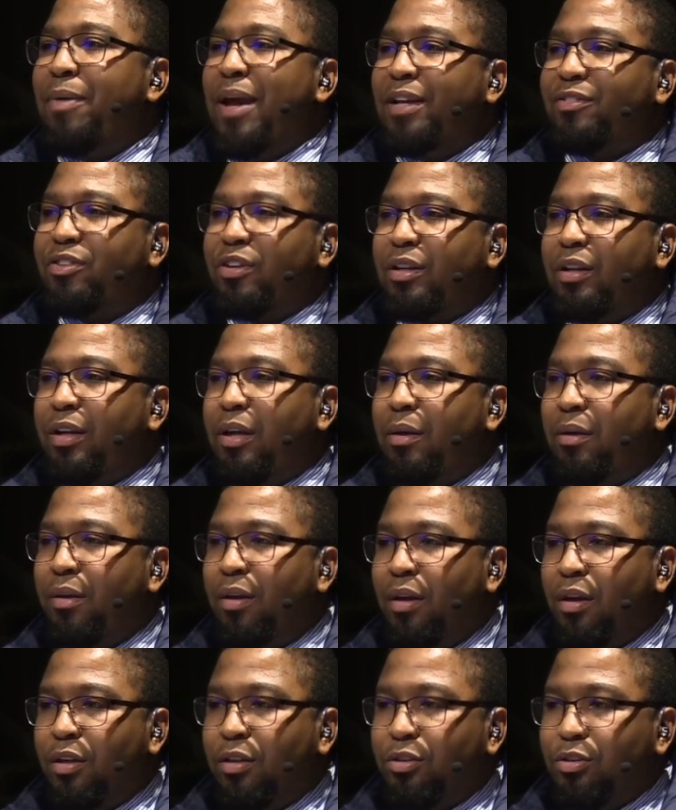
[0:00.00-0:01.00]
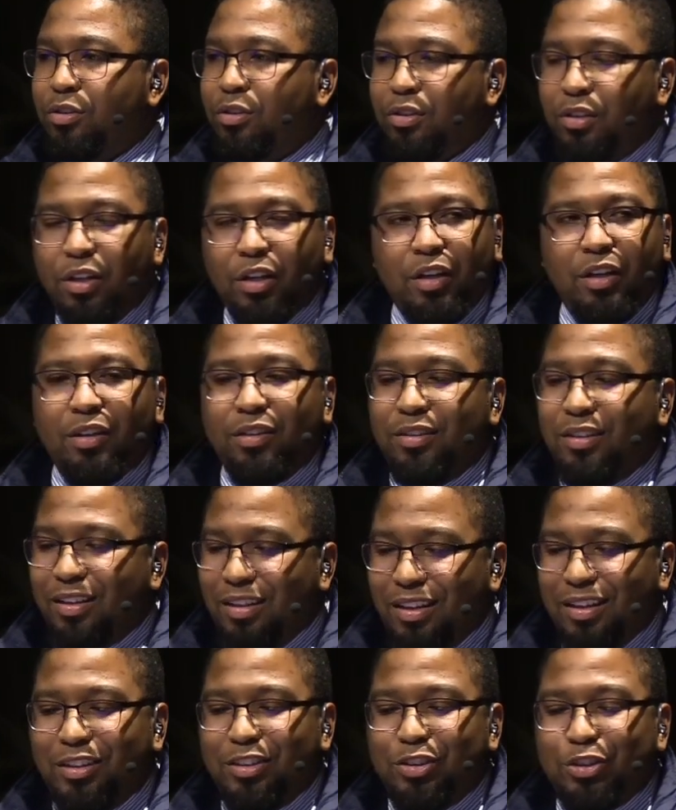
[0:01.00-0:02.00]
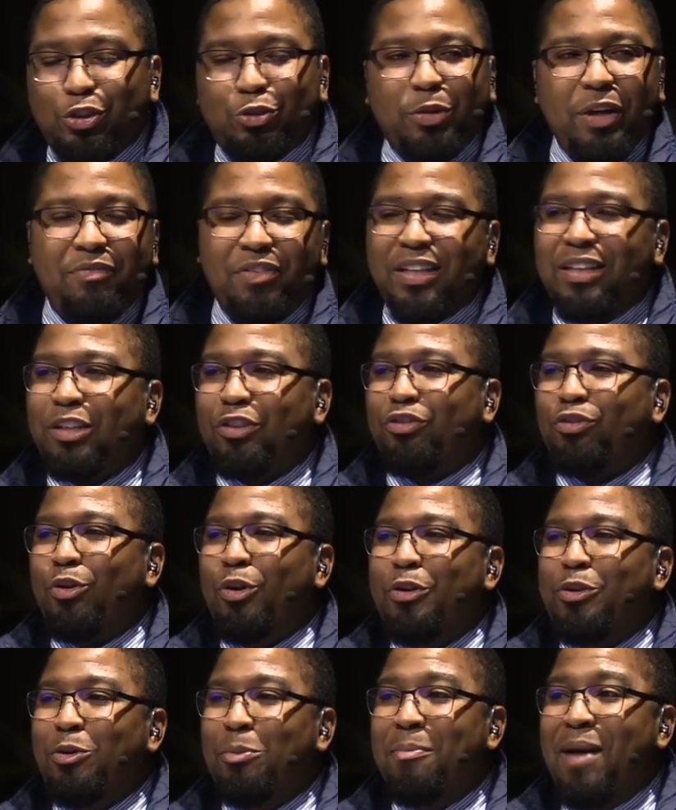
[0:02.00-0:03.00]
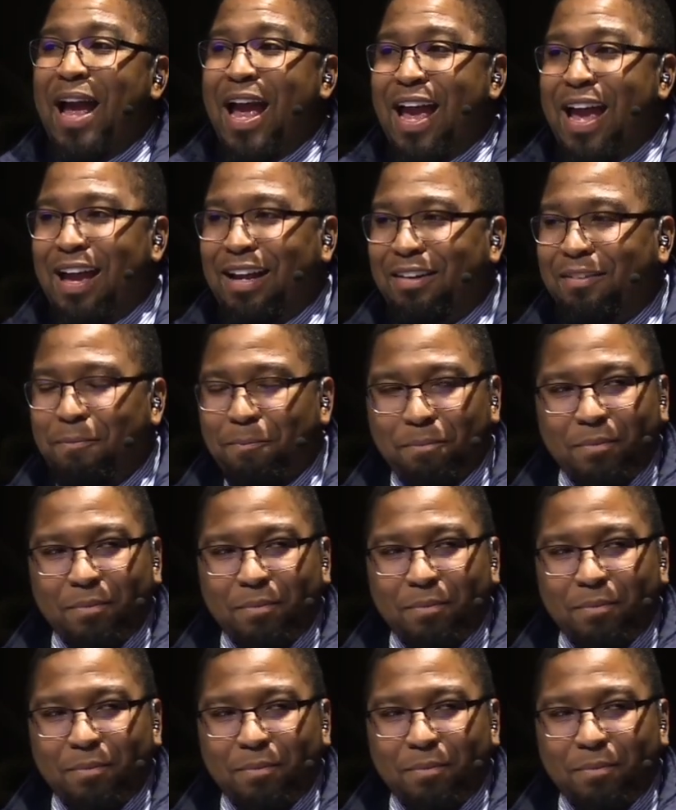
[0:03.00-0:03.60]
basically driven the soil mad.